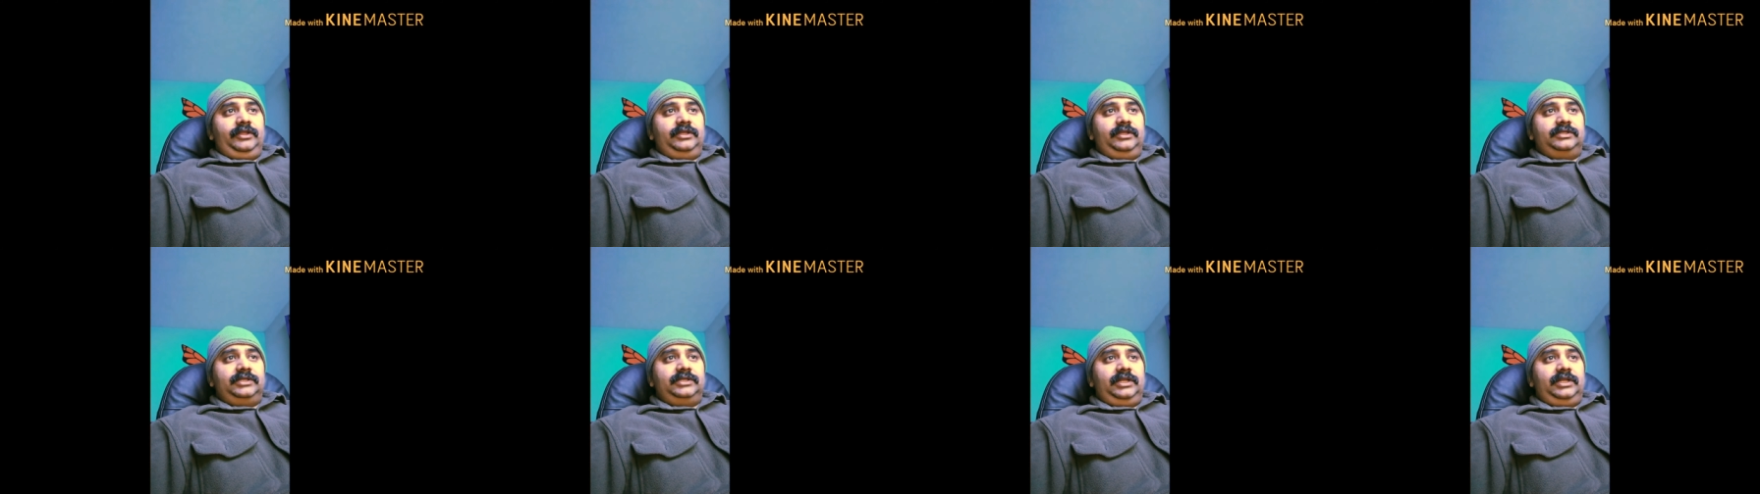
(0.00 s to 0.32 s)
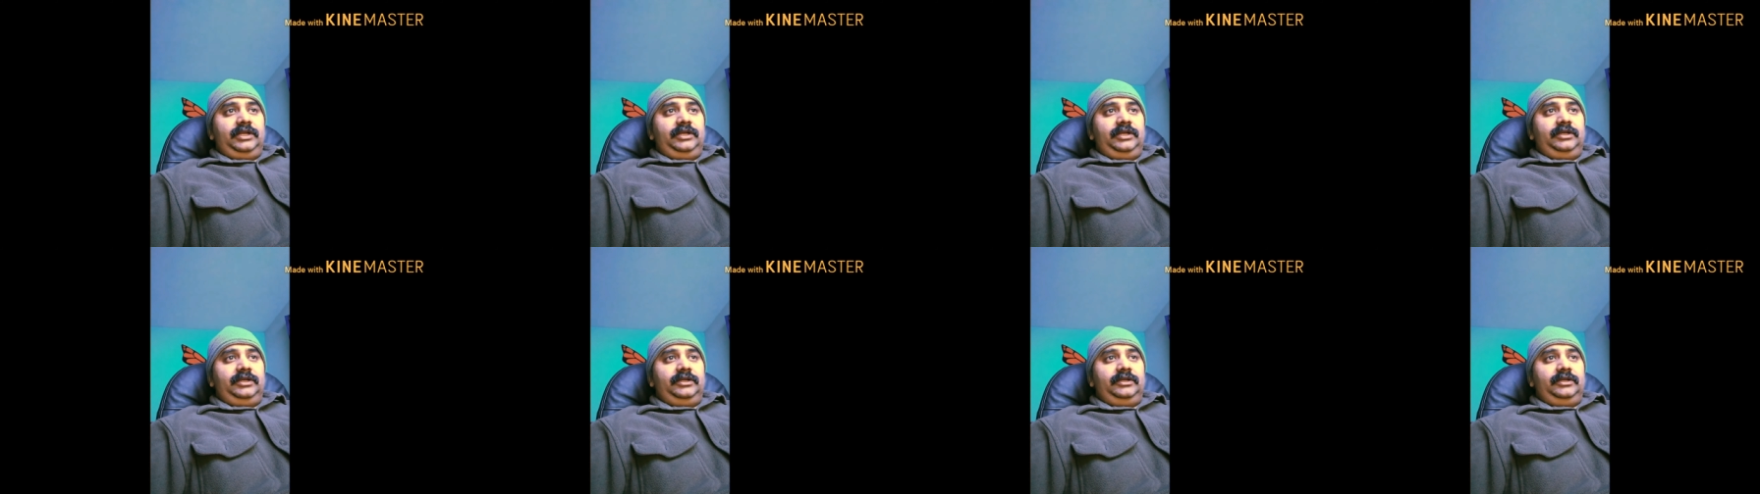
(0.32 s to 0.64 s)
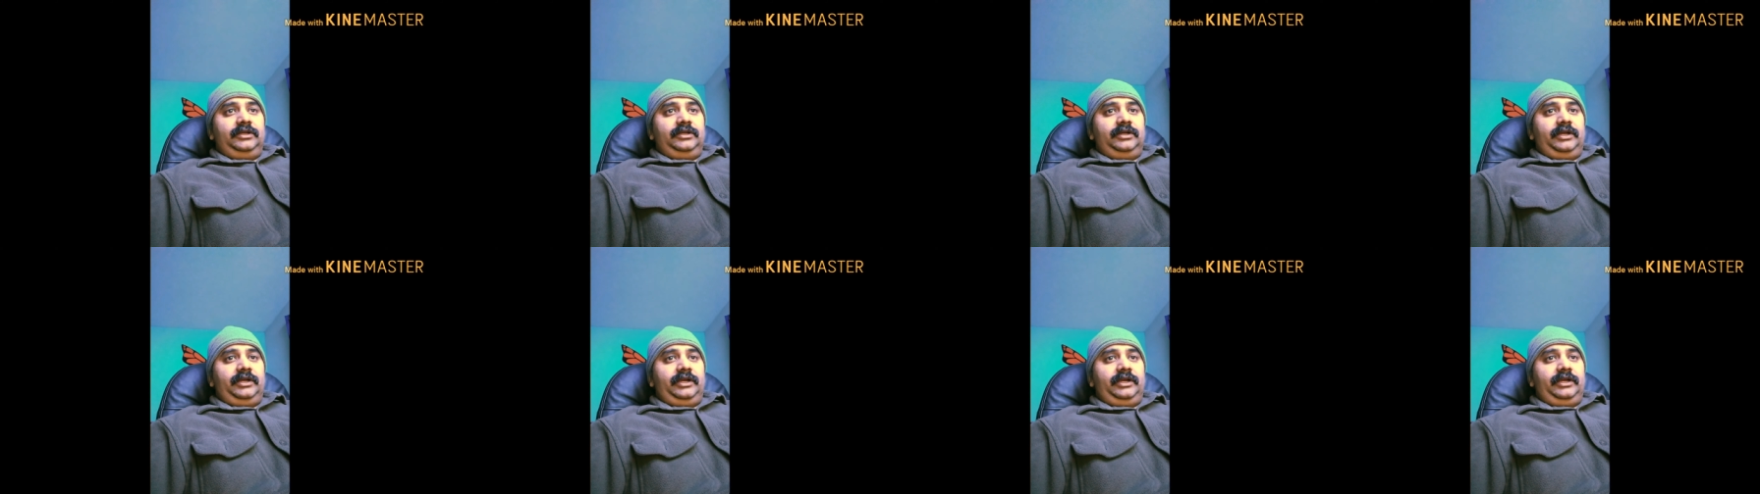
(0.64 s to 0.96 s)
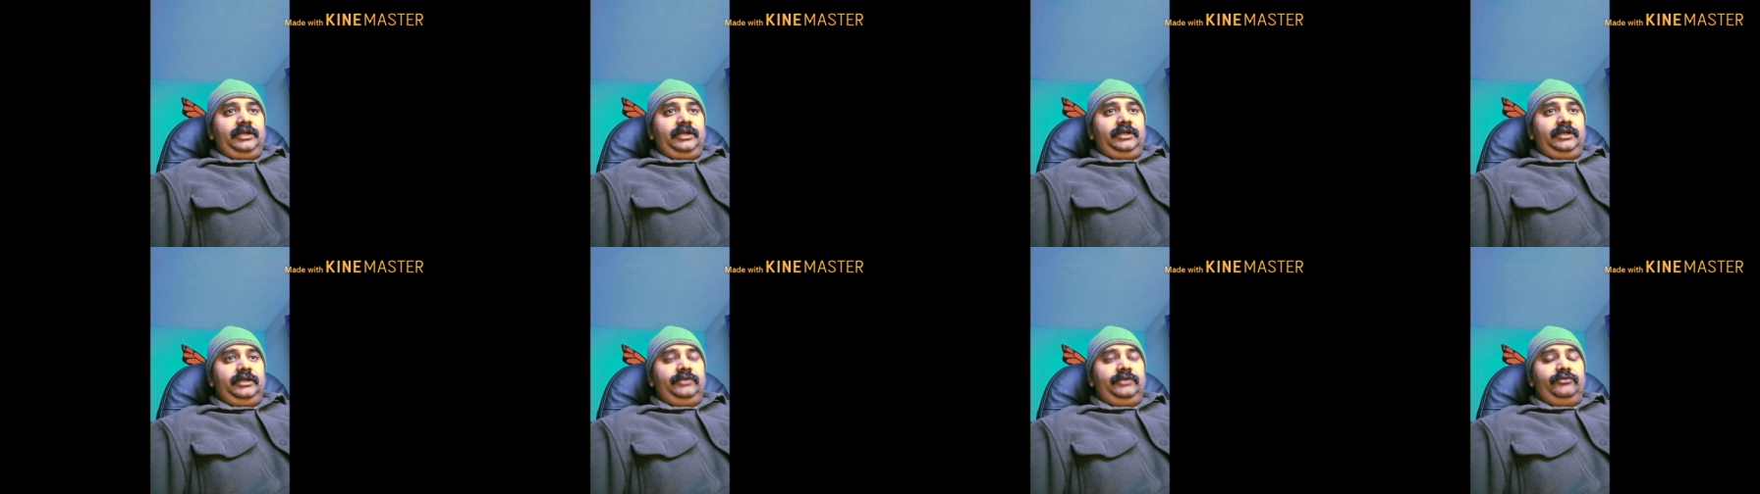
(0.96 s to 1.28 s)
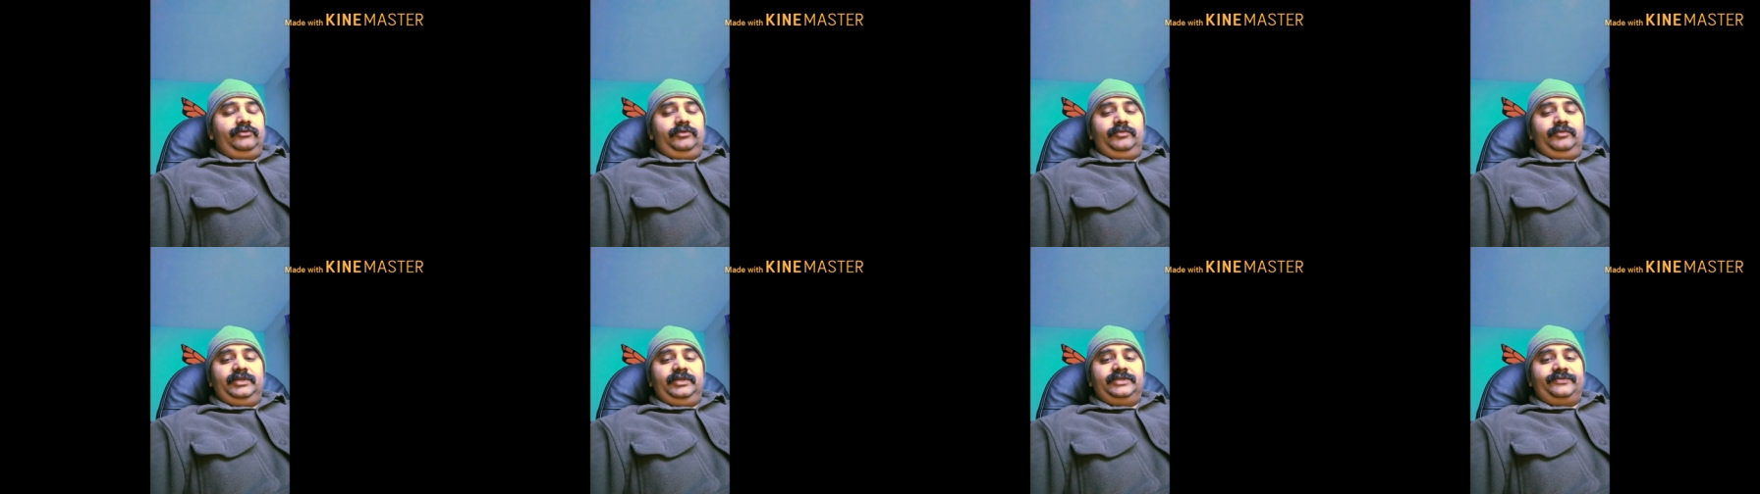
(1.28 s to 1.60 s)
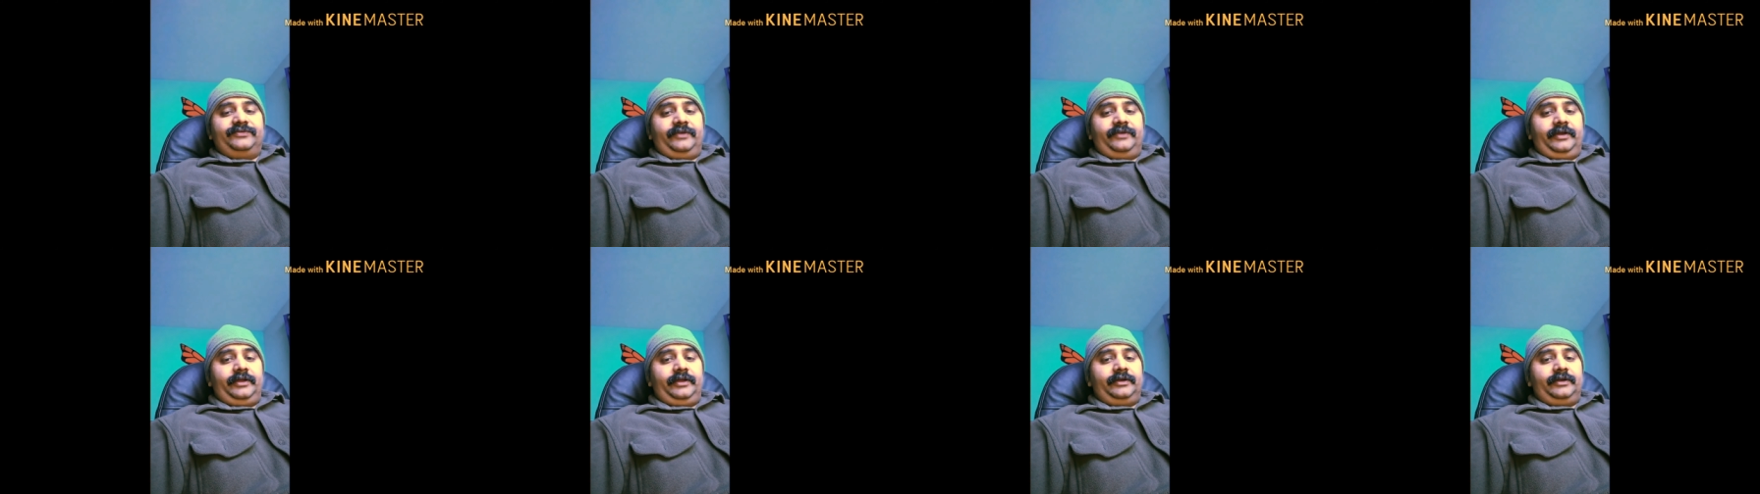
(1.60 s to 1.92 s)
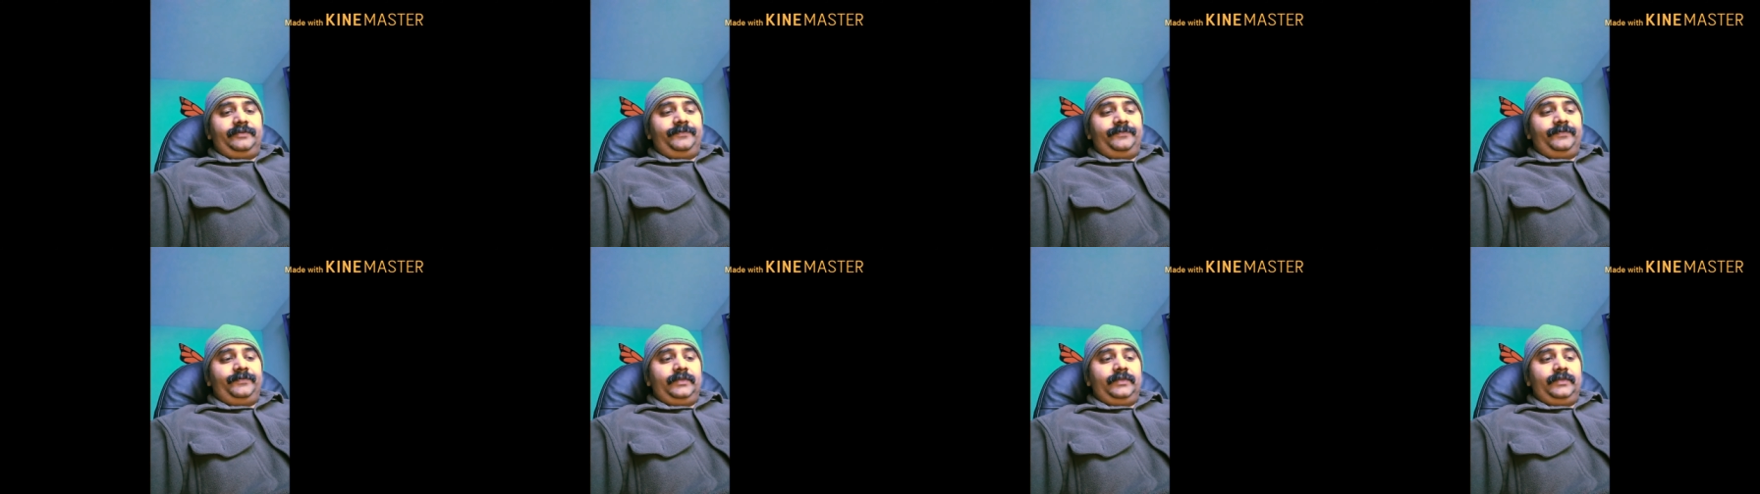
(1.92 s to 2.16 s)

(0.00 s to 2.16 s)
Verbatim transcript: the cylinder, and it would misfire.